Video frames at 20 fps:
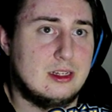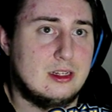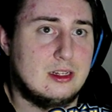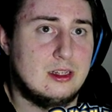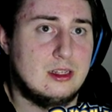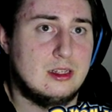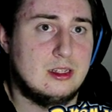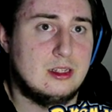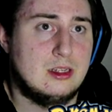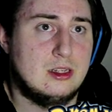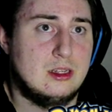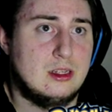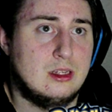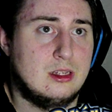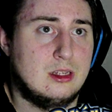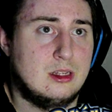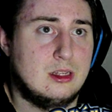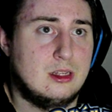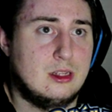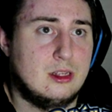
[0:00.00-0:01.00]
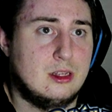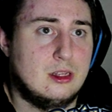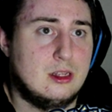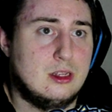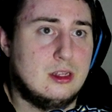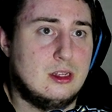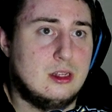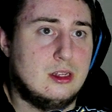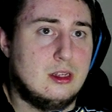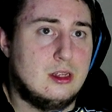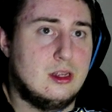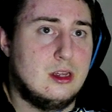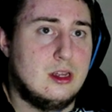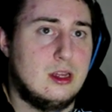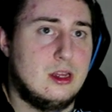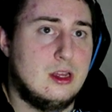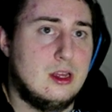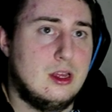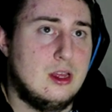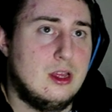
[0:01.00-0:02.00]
No one is speaking in this clip.